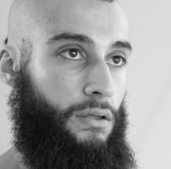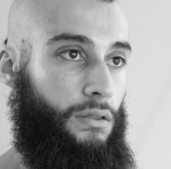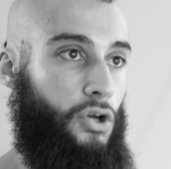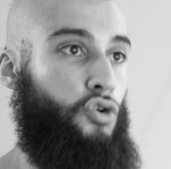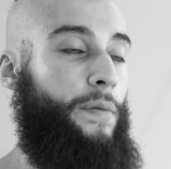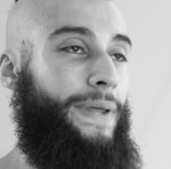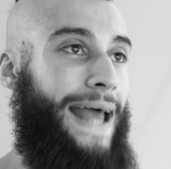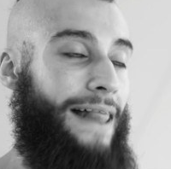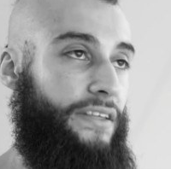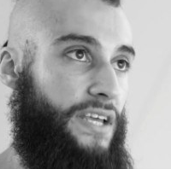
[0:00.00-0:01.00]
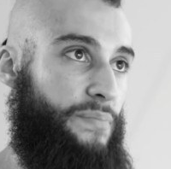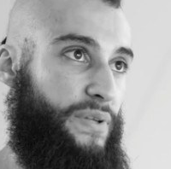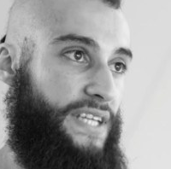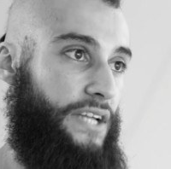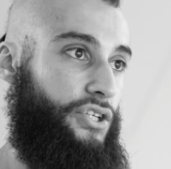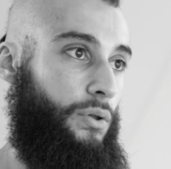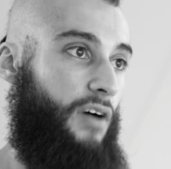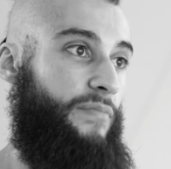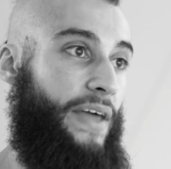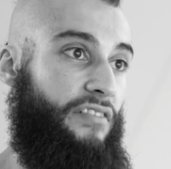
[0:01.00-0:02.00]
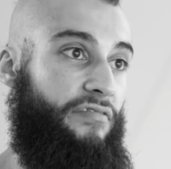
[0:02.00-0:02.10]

the criminality potential of man, the